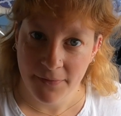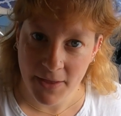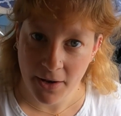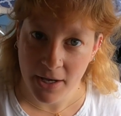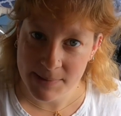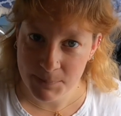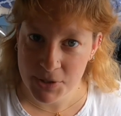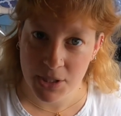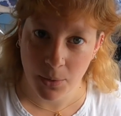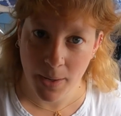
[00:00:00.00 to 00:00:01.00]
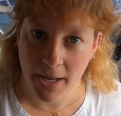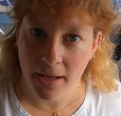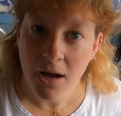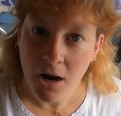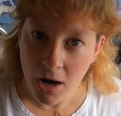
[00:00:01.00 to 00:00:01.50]
and then I put it away
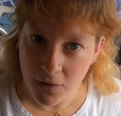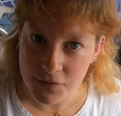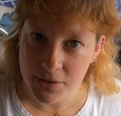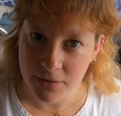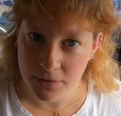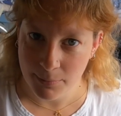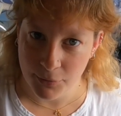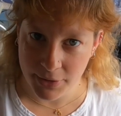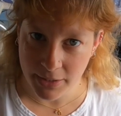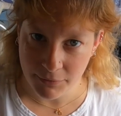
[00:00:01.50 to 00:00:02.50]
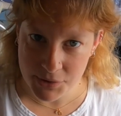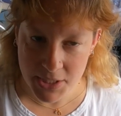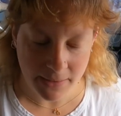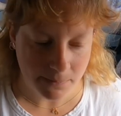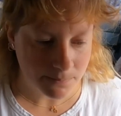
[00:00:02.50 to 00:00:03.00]
after the morning
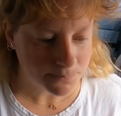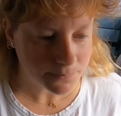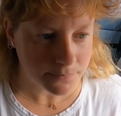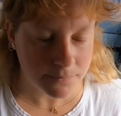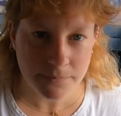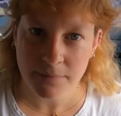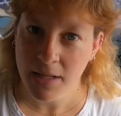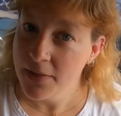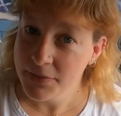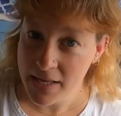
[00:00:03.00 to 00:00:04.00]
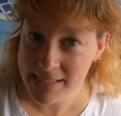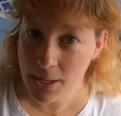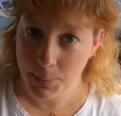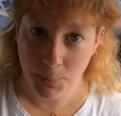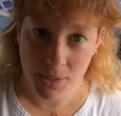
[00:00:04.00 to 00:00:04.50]
routine. That's
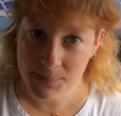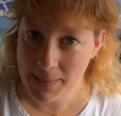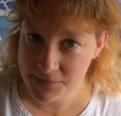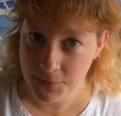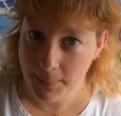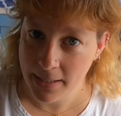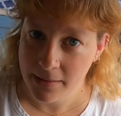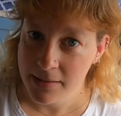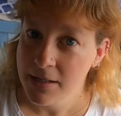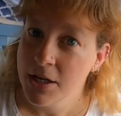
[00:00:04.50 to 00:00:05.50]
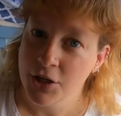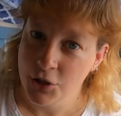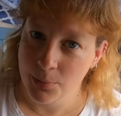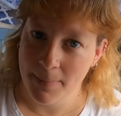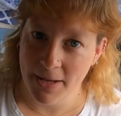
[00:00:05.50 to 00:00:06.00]
how it works best for me.
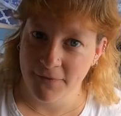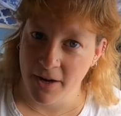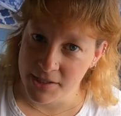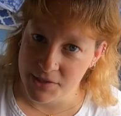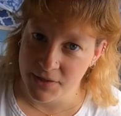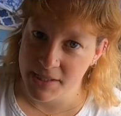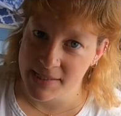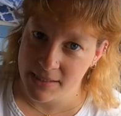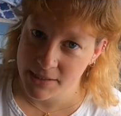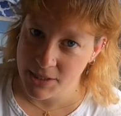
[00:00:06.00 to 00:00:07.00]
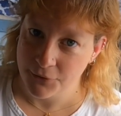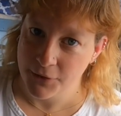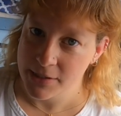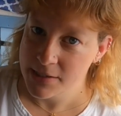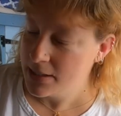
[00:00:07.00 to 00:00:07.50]
You may find that it's
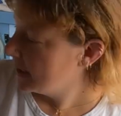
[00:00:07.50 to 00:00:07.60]
different,